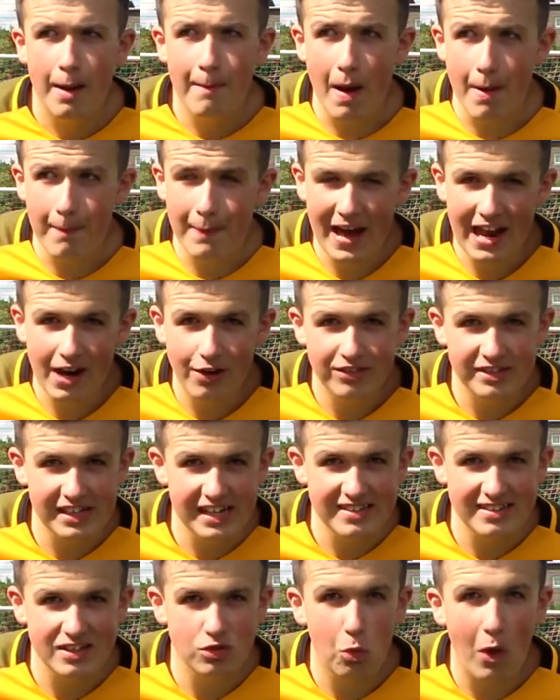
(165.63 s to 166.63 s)
But
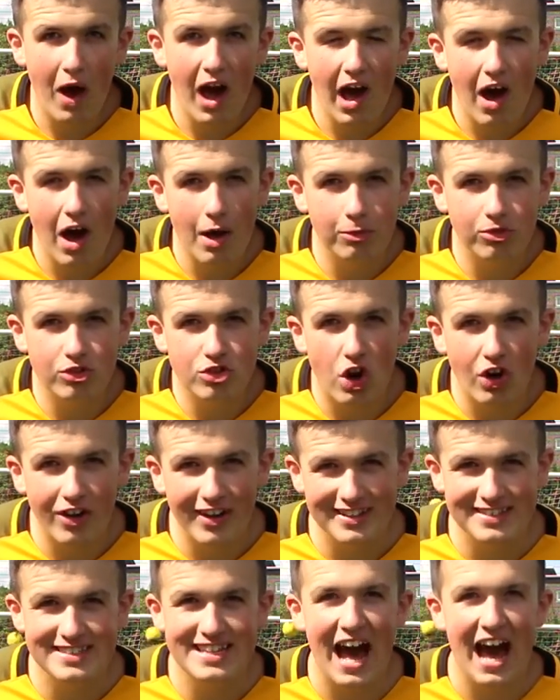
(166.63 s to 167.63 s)
penalties is where I'm
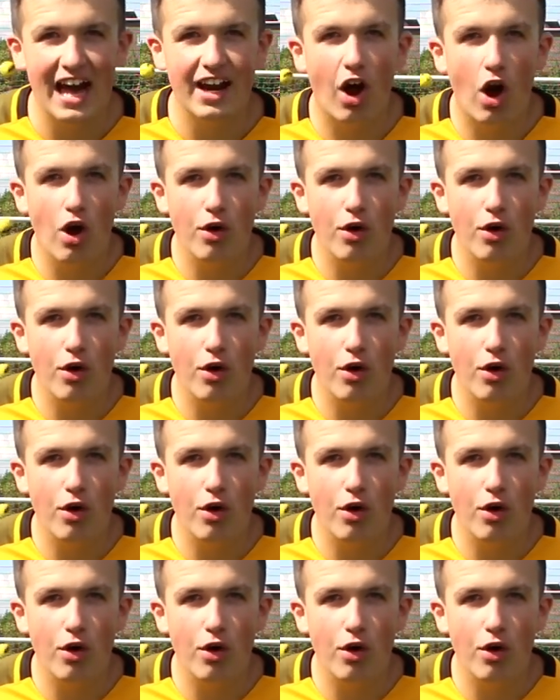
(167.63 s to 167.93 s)
strongest at, and